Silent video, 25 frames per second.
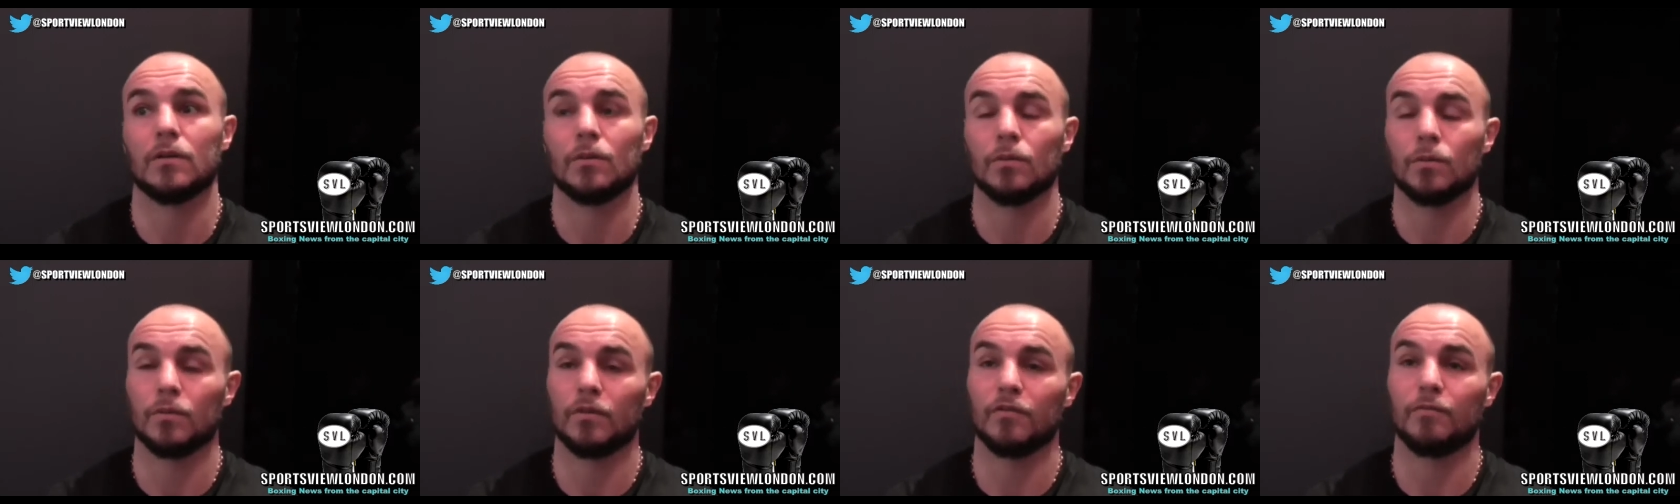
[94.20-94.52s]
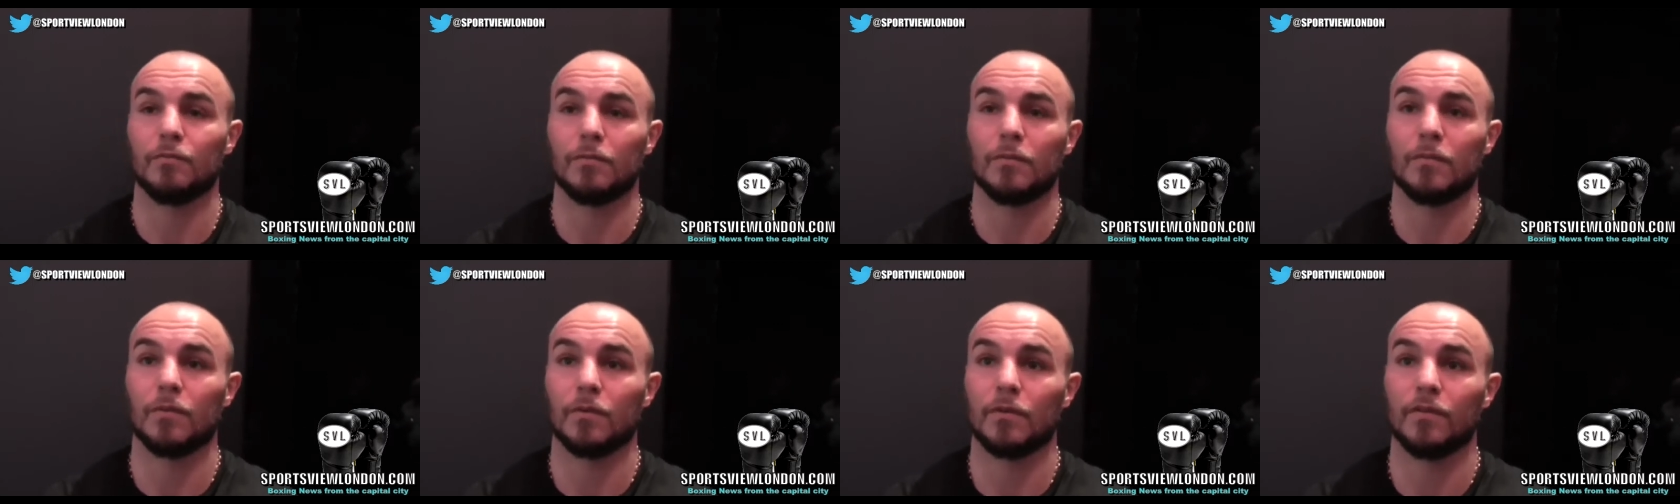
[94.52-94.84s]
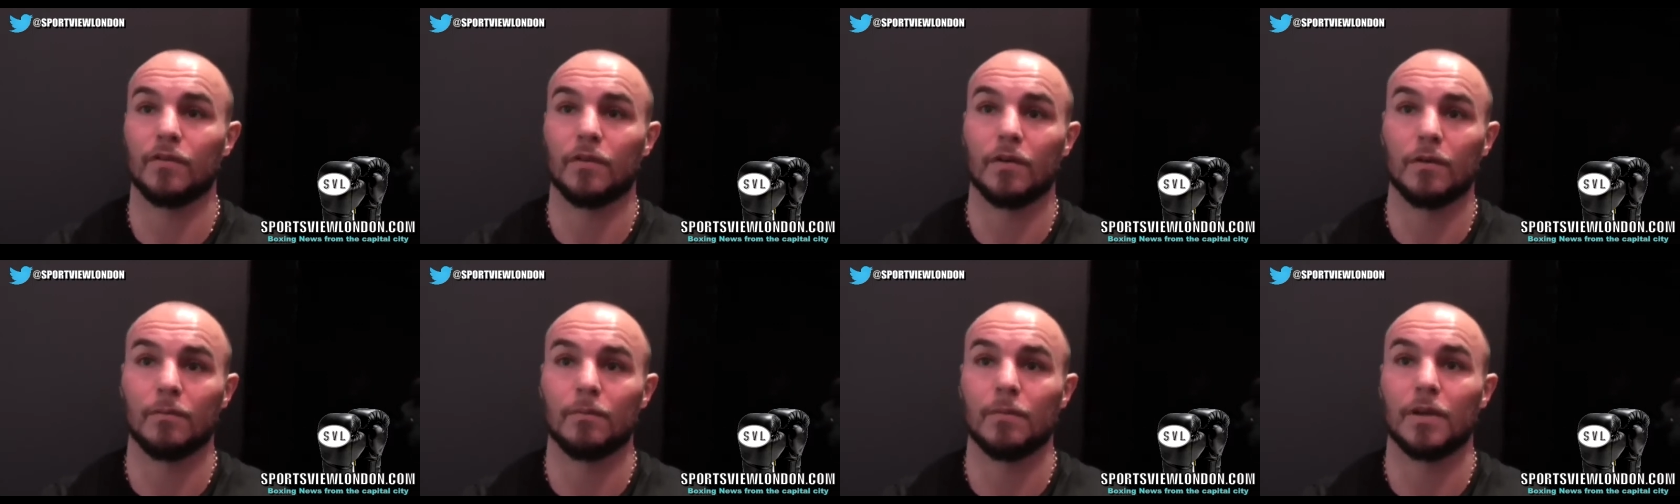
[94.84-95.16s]
with,
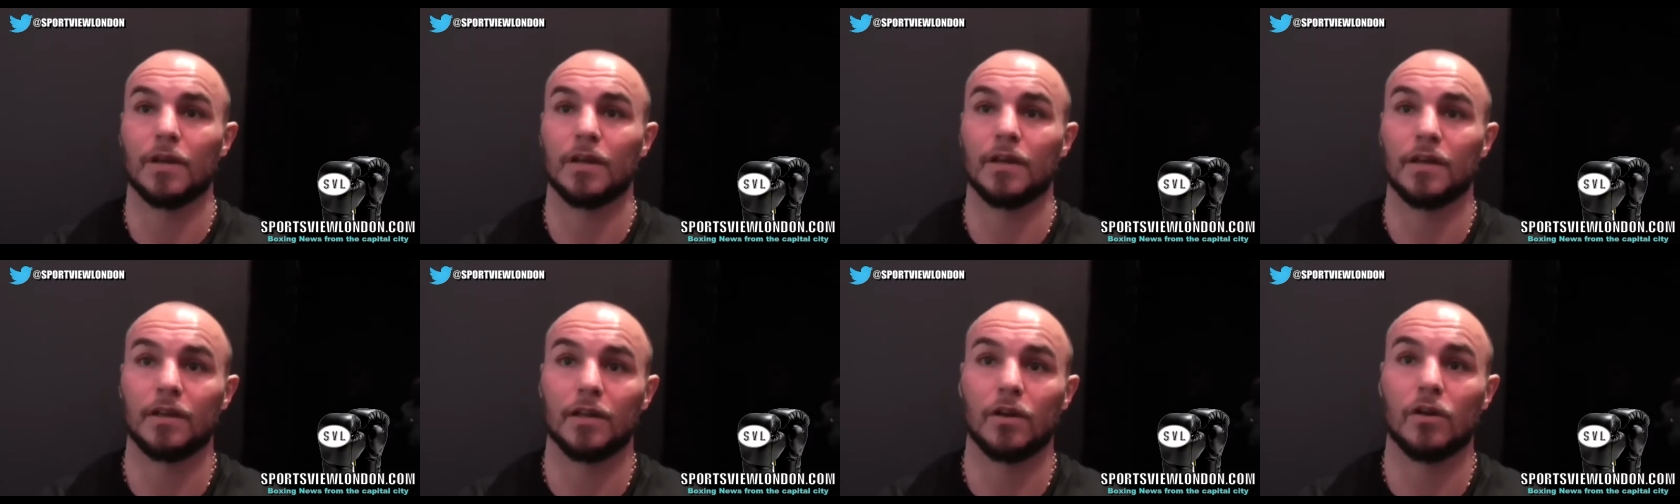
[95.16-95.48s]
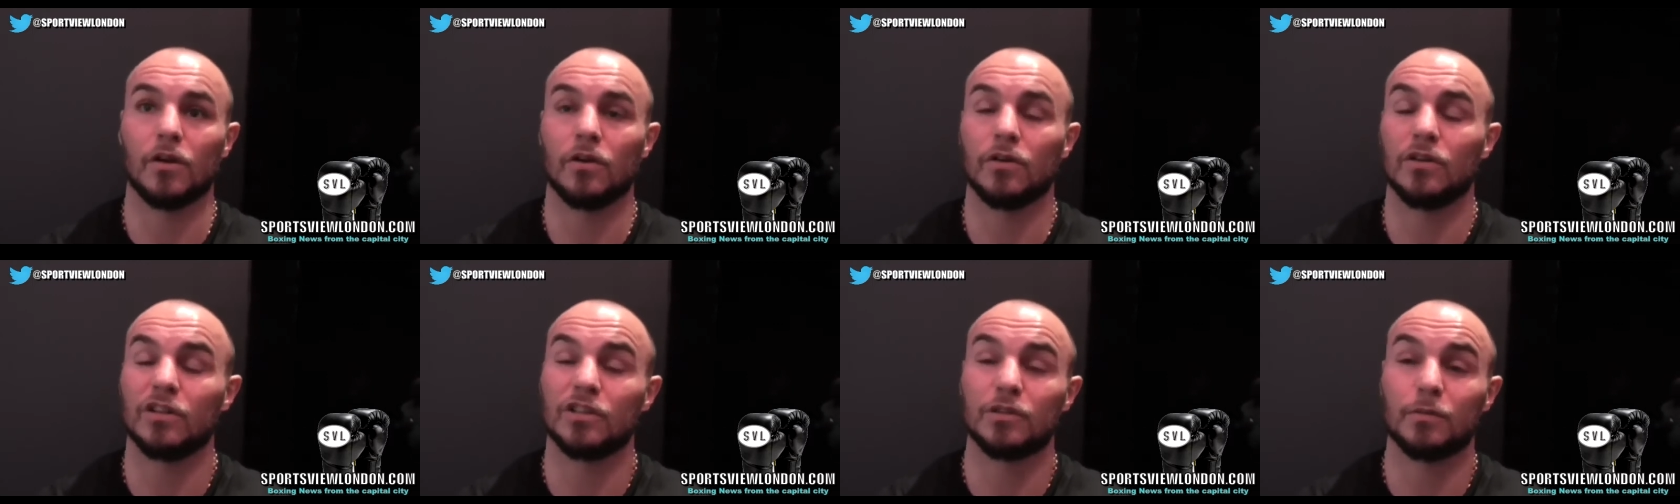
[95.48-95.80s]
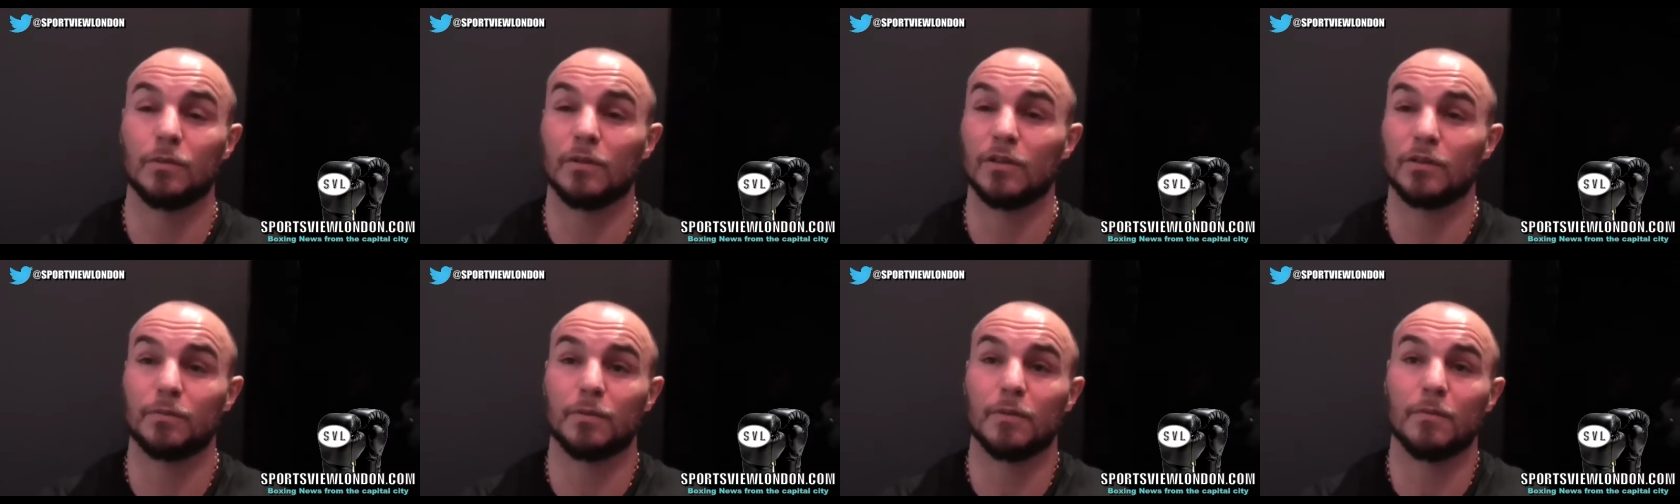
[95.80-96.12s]
with um, Eddie.
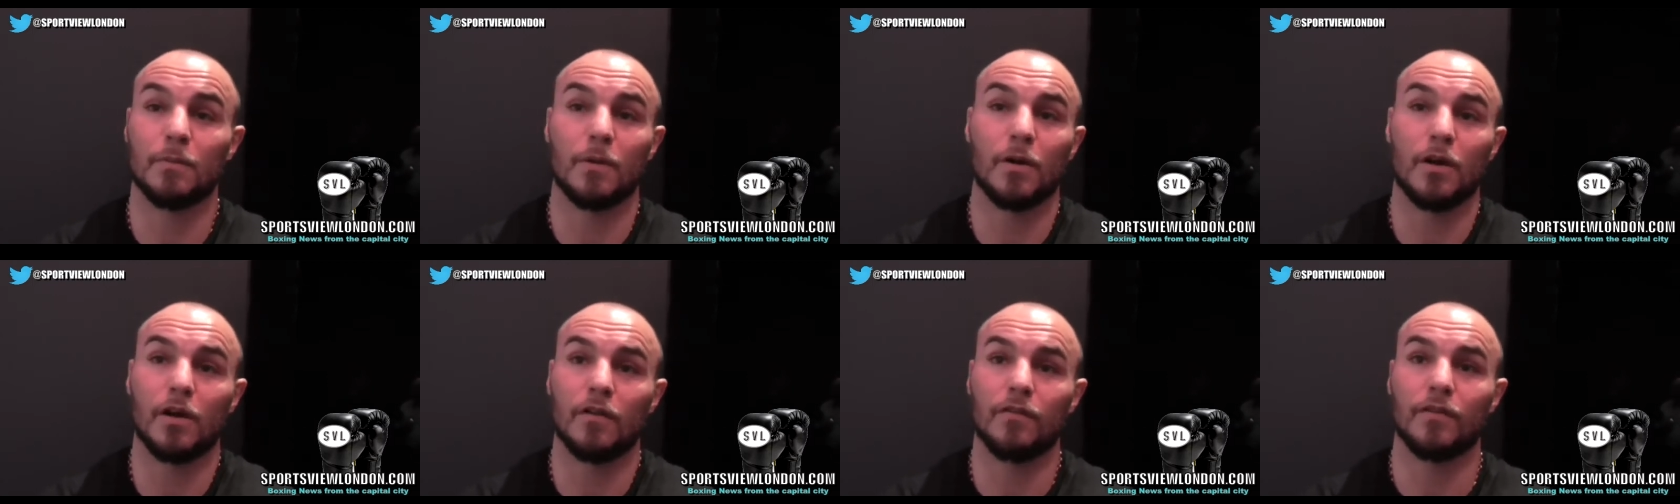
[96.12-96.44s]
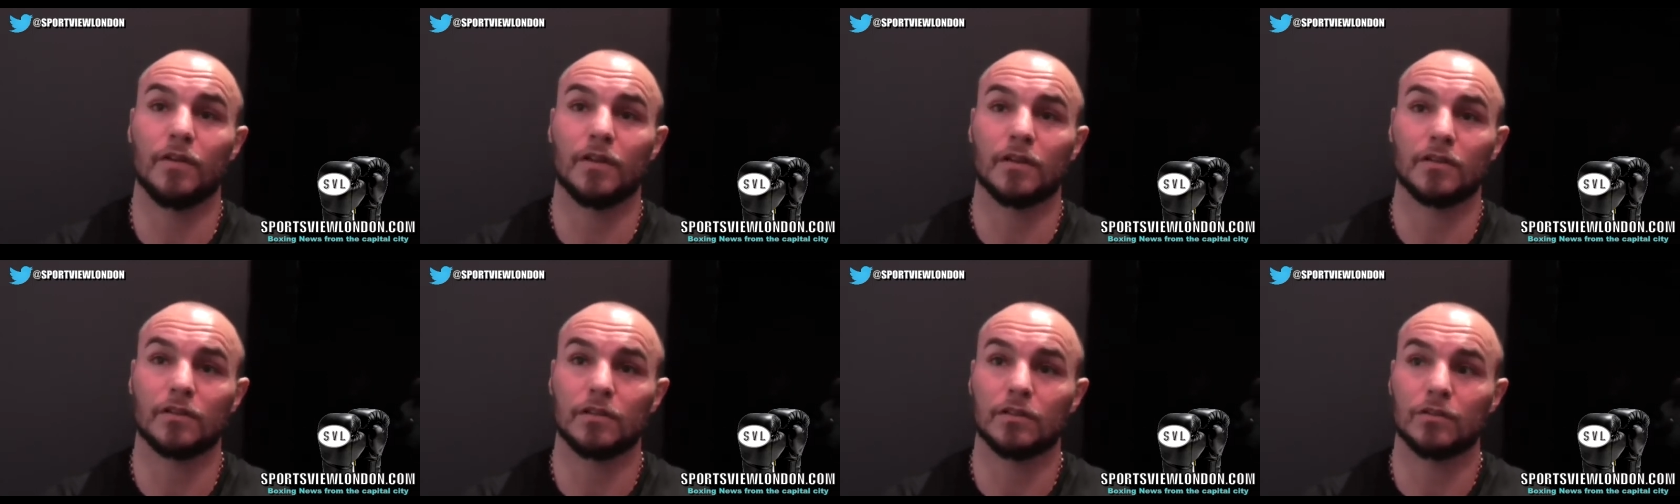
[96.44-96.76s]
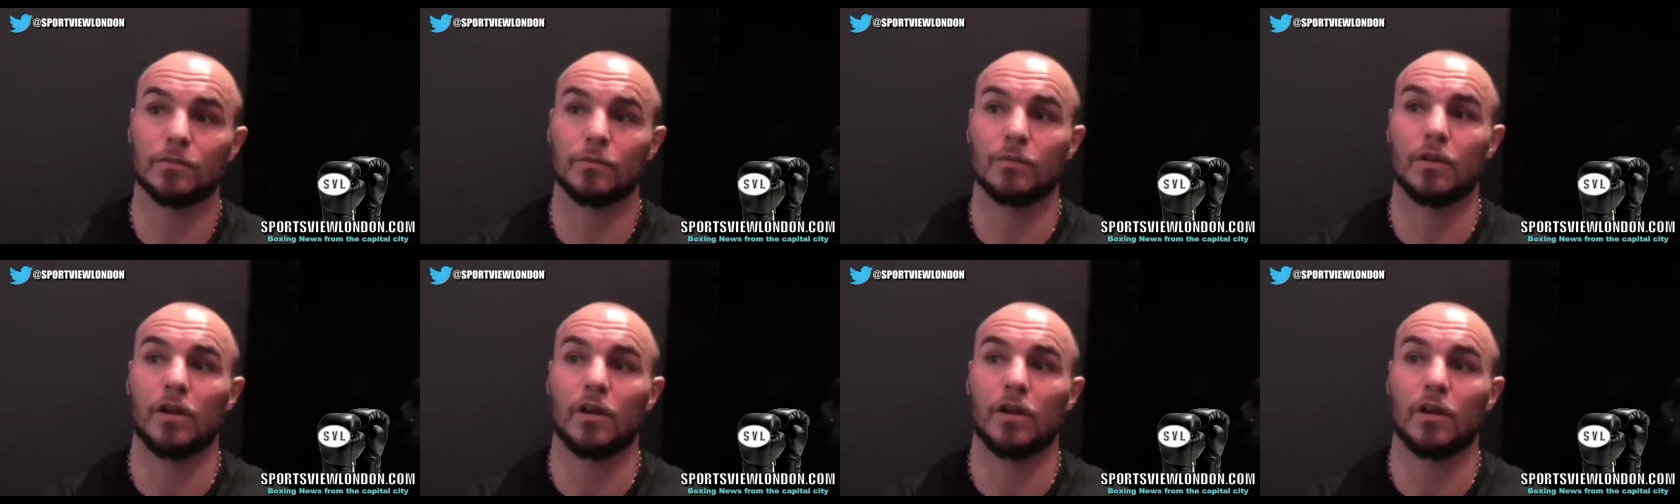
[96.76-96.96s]
Honestly, it's been perfect.